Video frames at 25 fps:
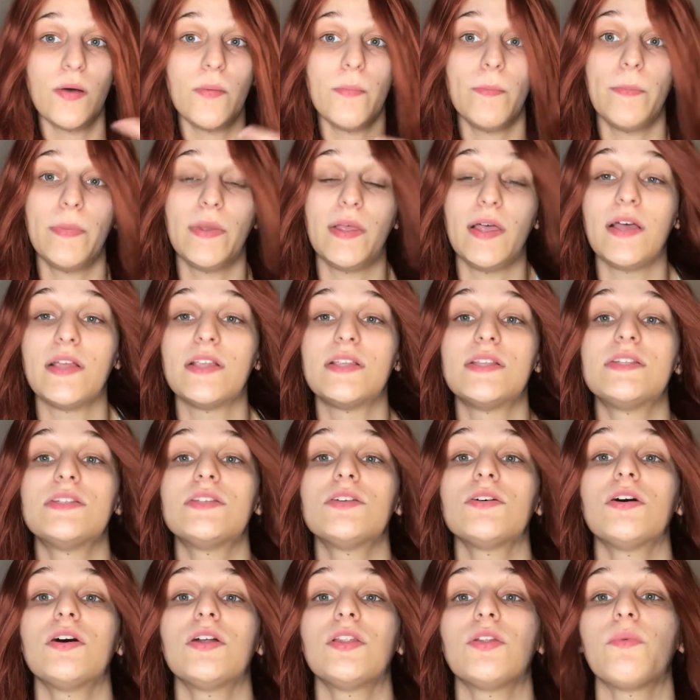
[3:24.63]
but it's still
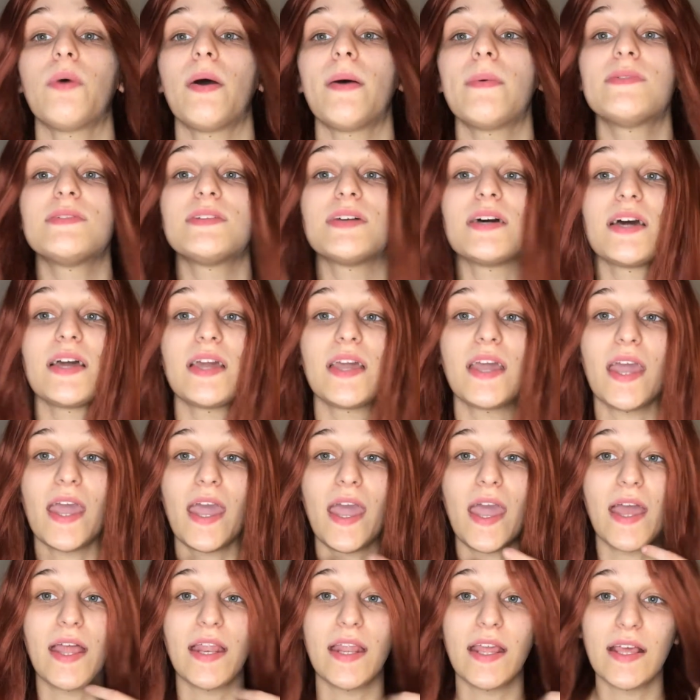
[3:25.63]
on the website
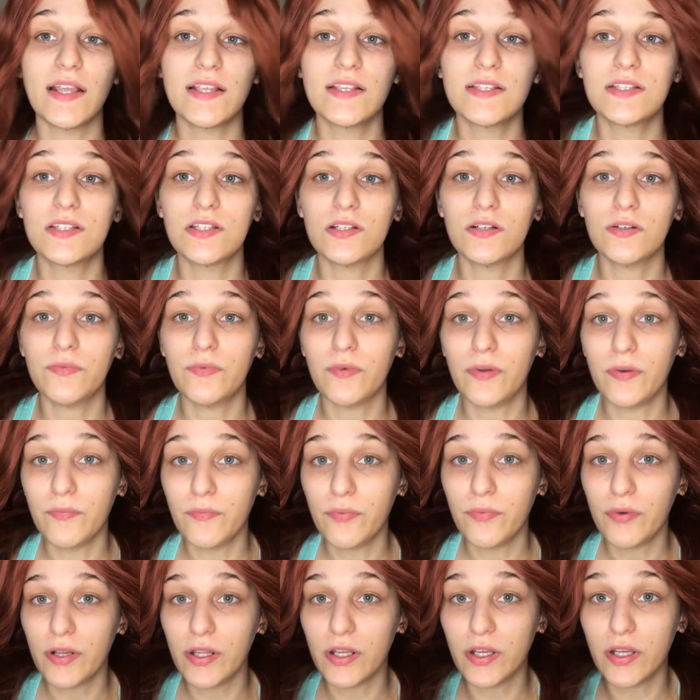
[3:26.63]
and it's still in
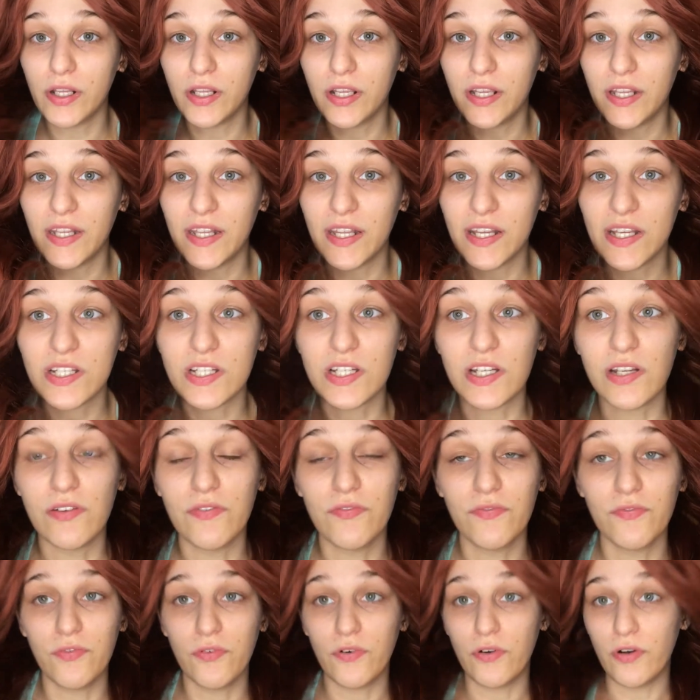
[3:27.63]
pretty good condition
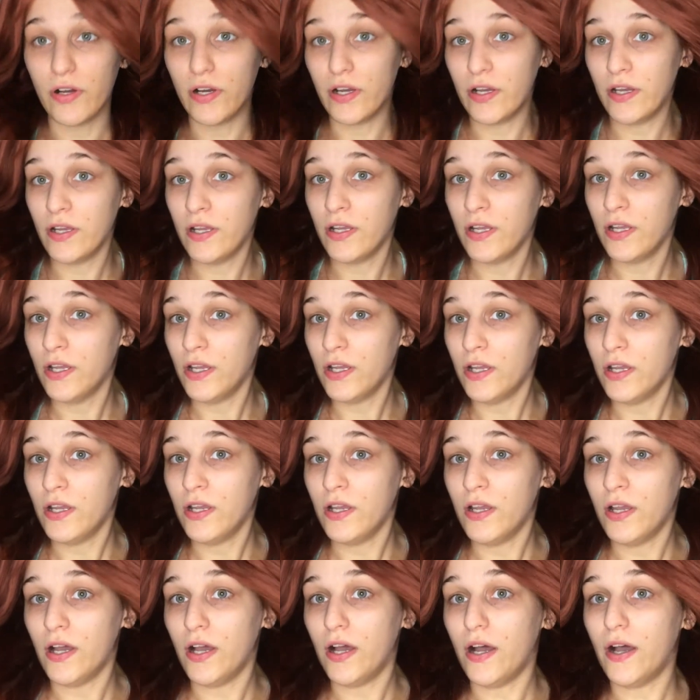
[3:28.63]
for
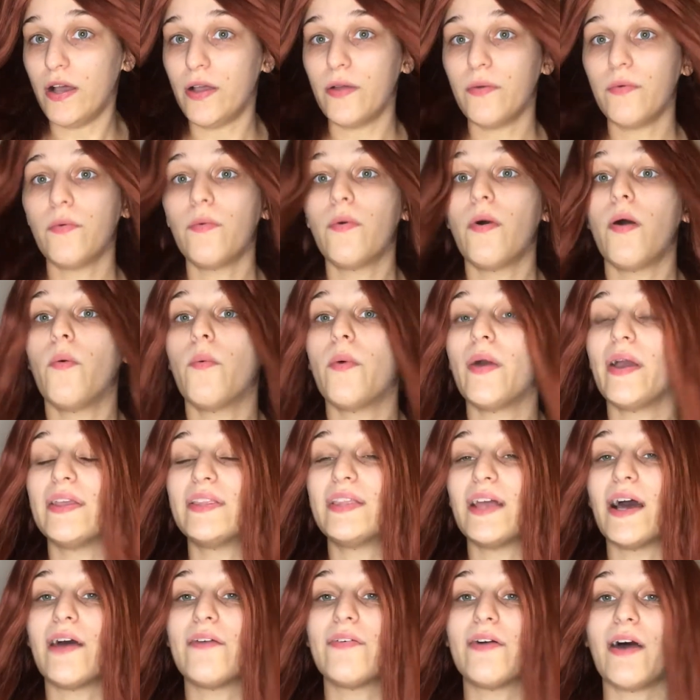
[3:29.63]
a wig
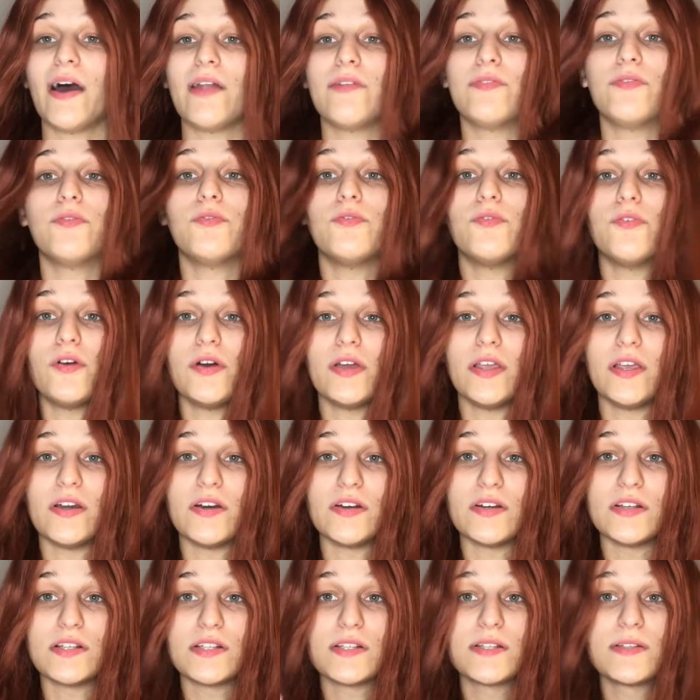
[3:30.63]
that I've had for 4 years.